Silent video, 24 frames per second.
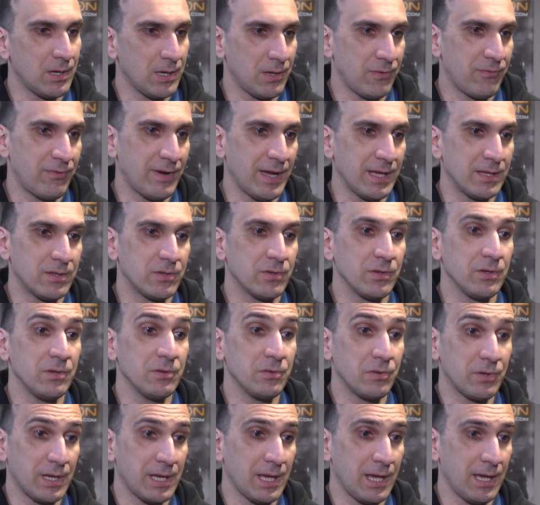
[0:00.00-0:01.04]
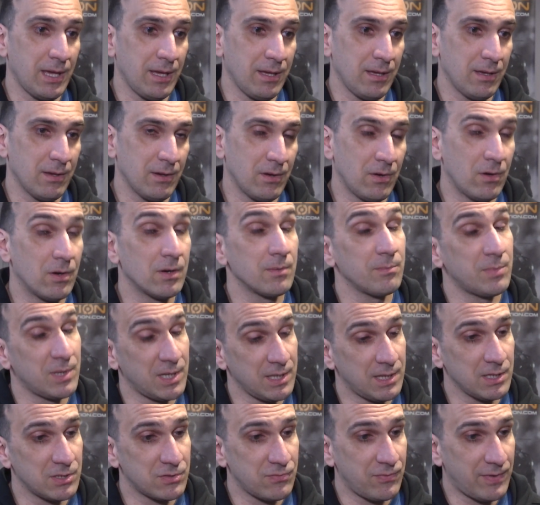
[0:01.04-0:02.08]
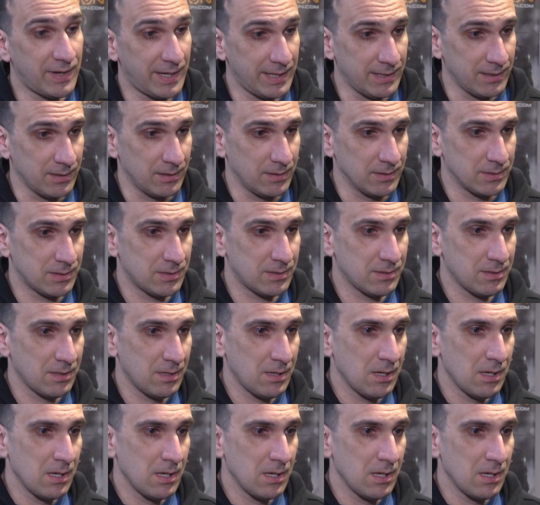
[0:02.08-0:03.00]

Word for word: qualified to UK or British finals.